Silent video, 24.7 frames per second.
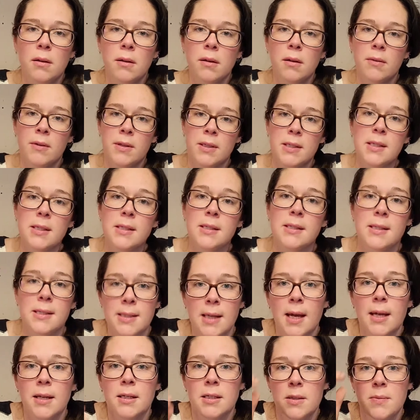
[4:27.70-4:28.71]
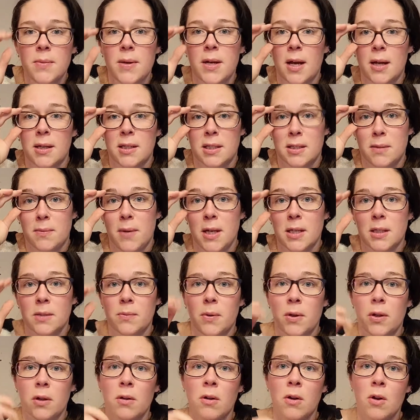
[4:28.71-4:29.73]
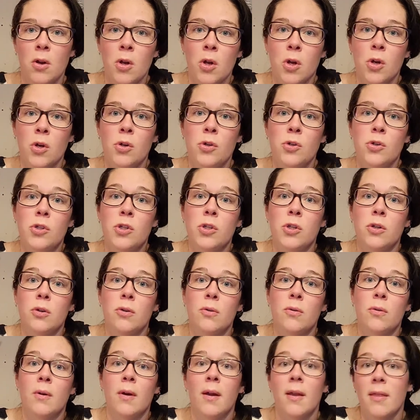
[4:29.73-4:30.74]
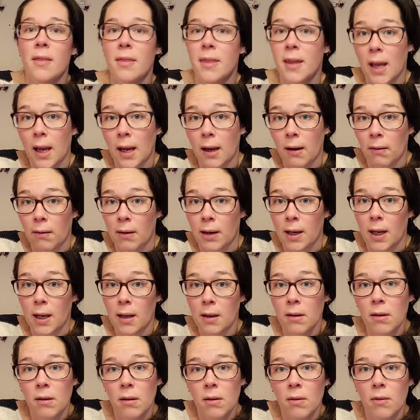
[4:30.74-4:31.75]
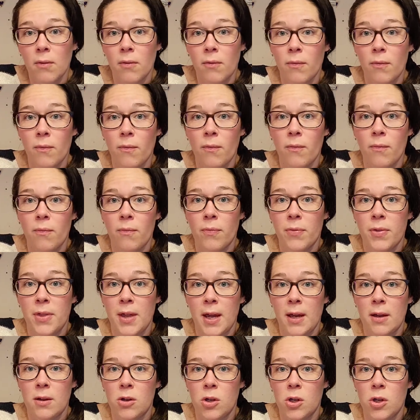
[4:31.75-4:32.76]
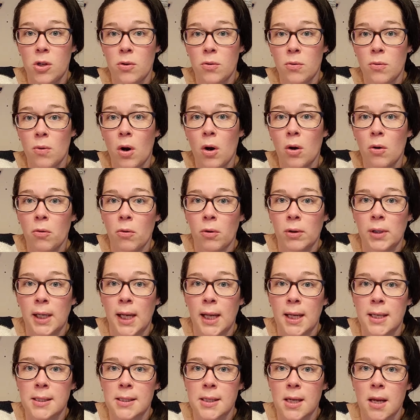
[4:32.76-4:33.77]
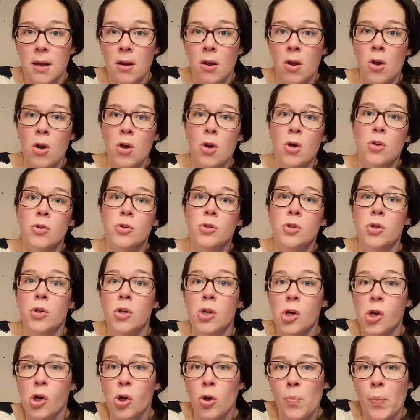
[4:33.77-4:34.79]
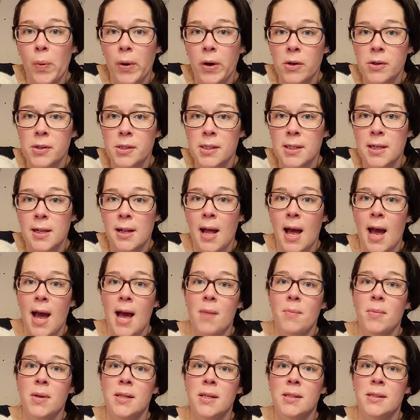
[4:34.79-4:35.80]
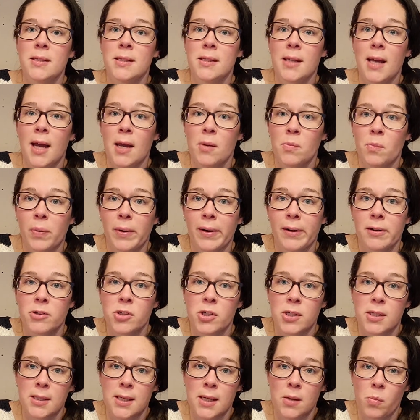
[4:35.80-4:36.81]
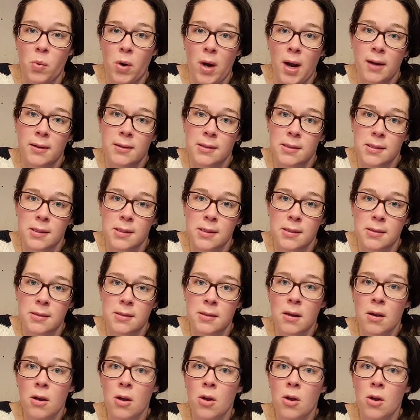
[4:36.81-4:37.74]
This is designed to be customizable to the area that you are organizing, to your personal habits and purchasing practices.